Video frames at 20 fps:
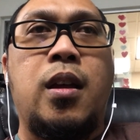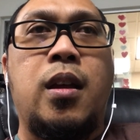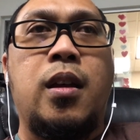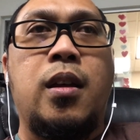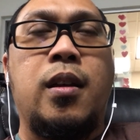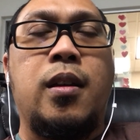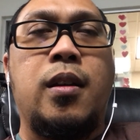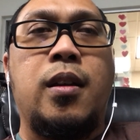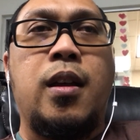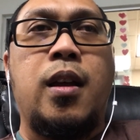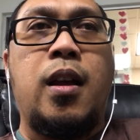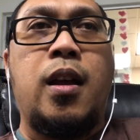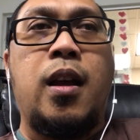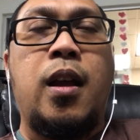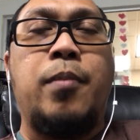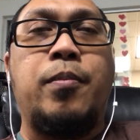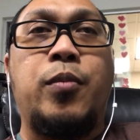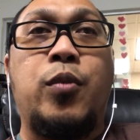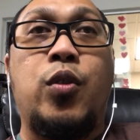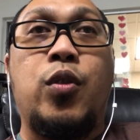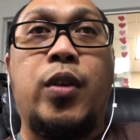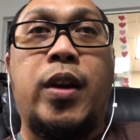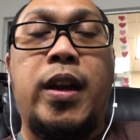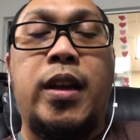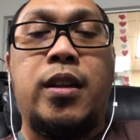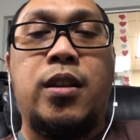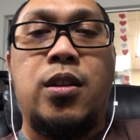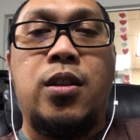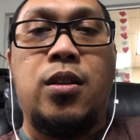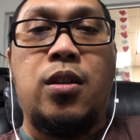uh,
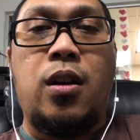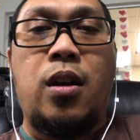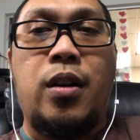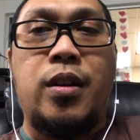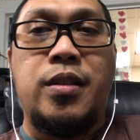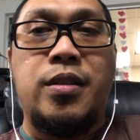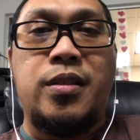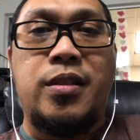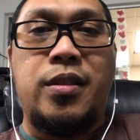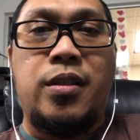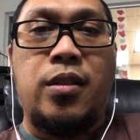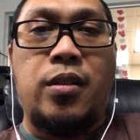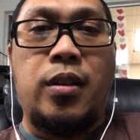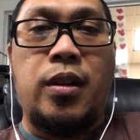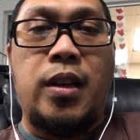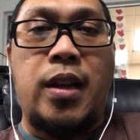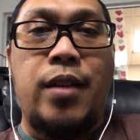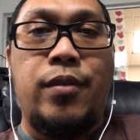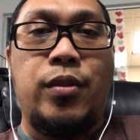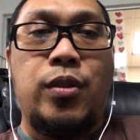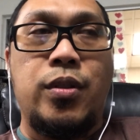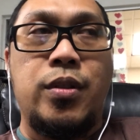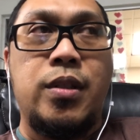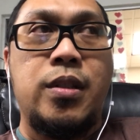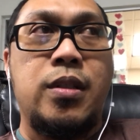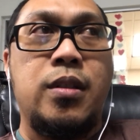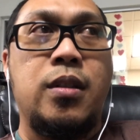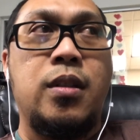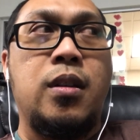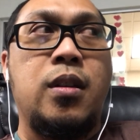upgrade our skill
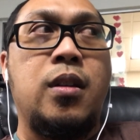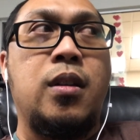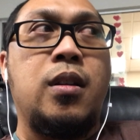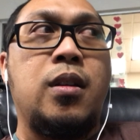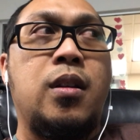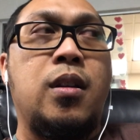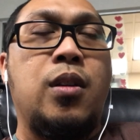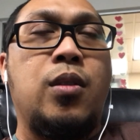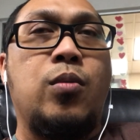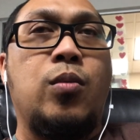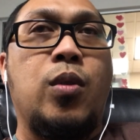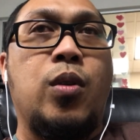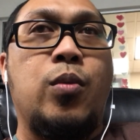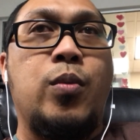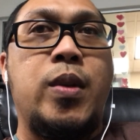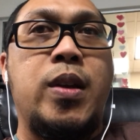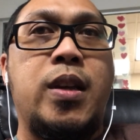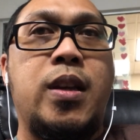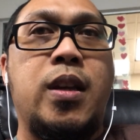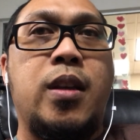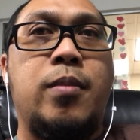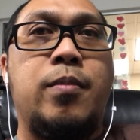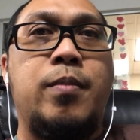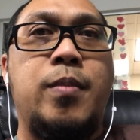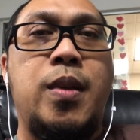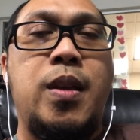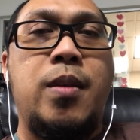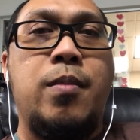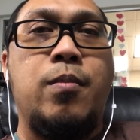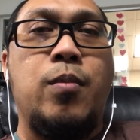levels, where we can
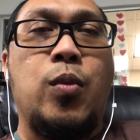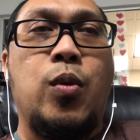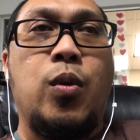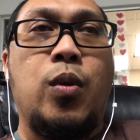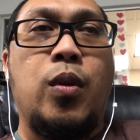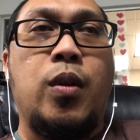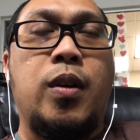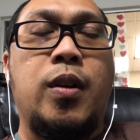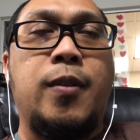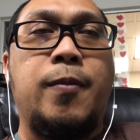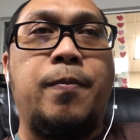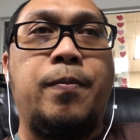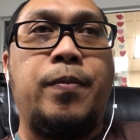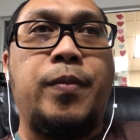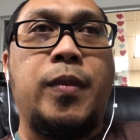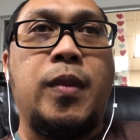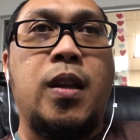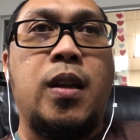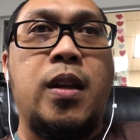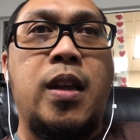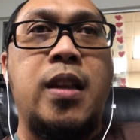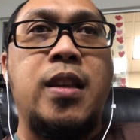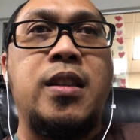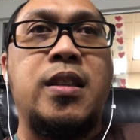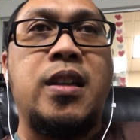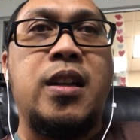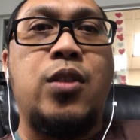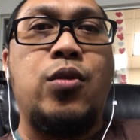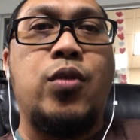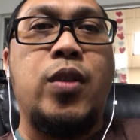be more uh,
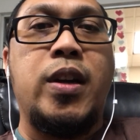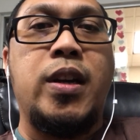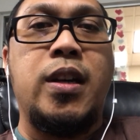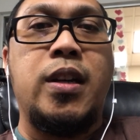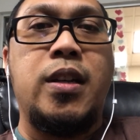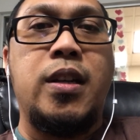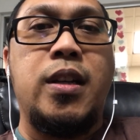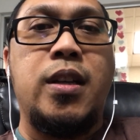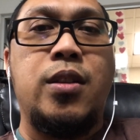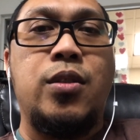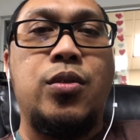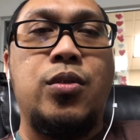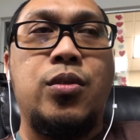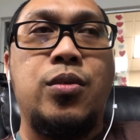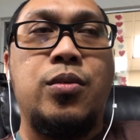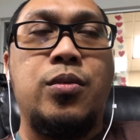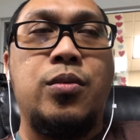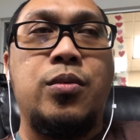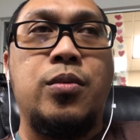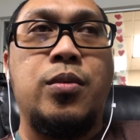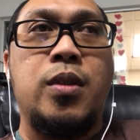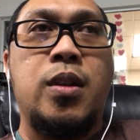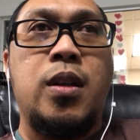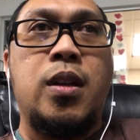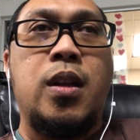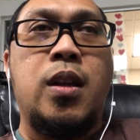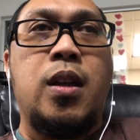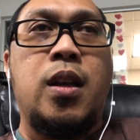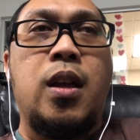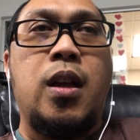integrated into
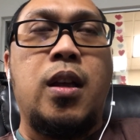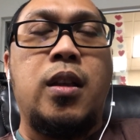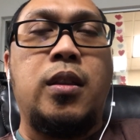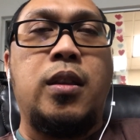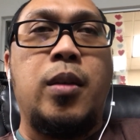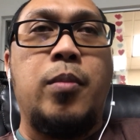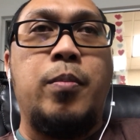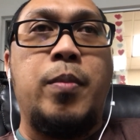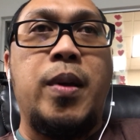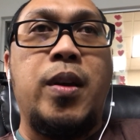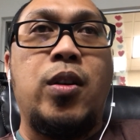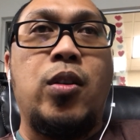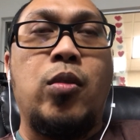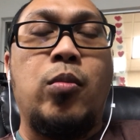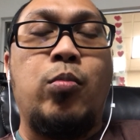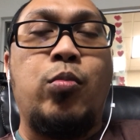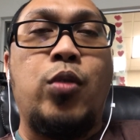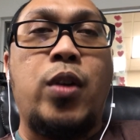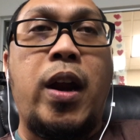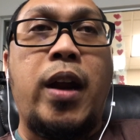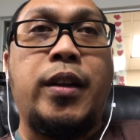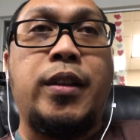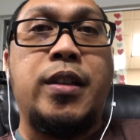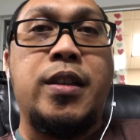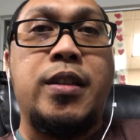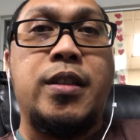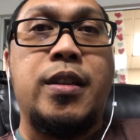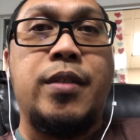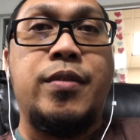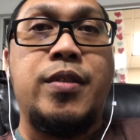the bigger
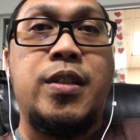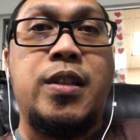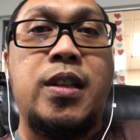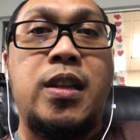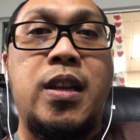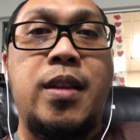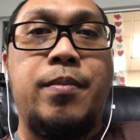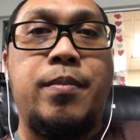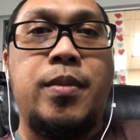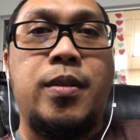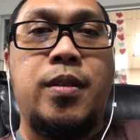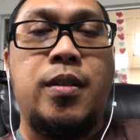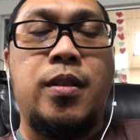practice of sleep,